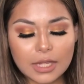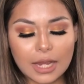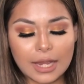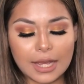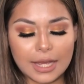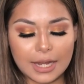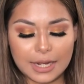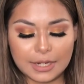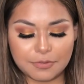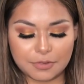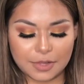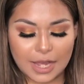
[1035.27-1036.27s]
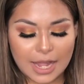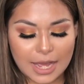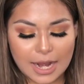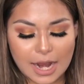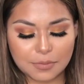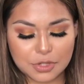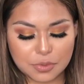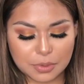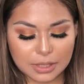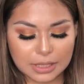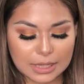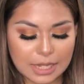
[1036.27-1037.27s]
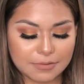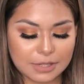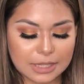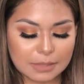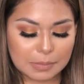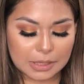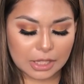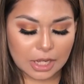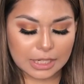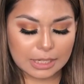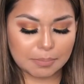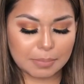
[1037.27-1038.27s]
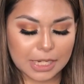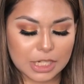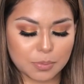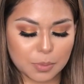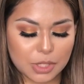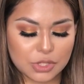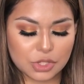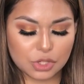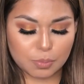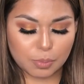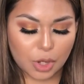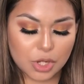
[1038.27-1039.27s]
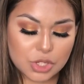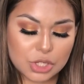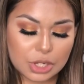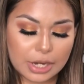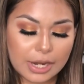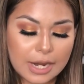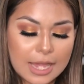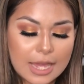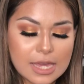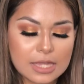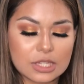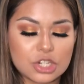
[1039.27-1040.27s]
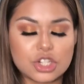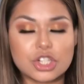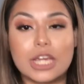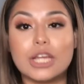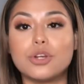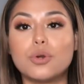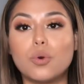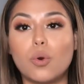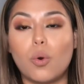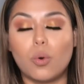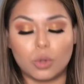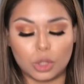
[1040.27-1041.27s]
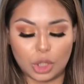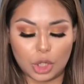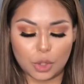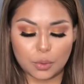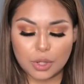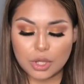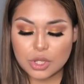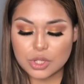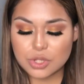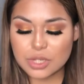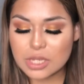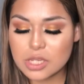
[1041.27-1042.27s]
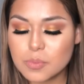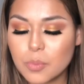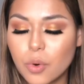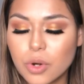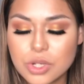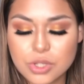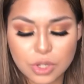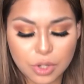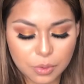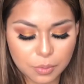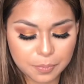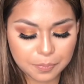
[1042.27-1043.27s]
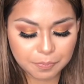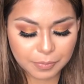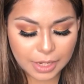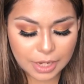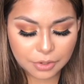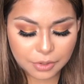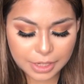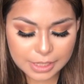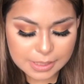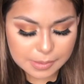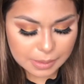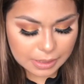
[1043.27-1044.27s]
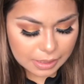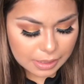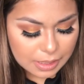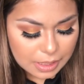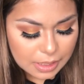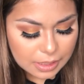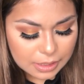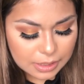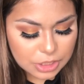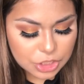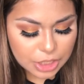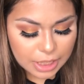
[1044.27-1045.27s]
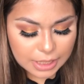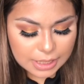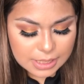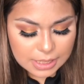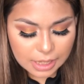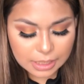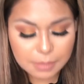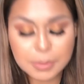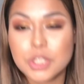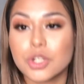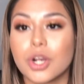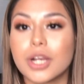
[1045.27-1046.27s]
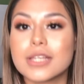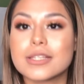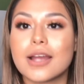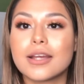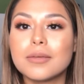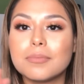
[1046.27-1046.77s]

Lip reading: And for that, I was really loving the Milani Baked Bronzer in the shade Glow. So this is more so, I don't know how to explain it. The shade is not going to be dark. It's not